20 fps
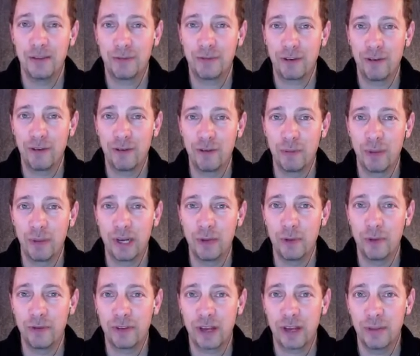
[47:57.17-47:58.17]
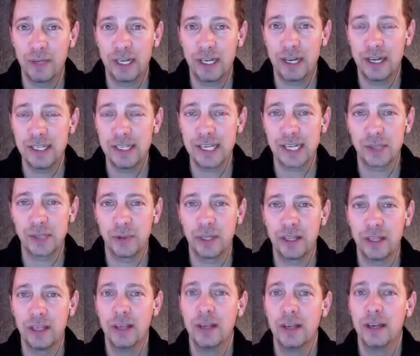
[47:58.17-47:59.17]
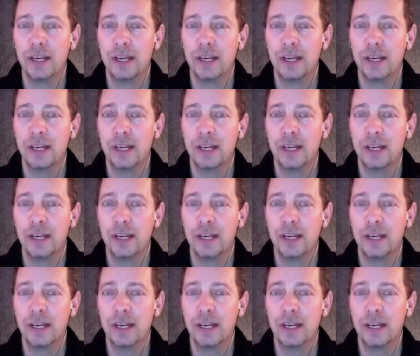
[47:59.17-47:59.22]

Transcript: for everybody we've come in contact with,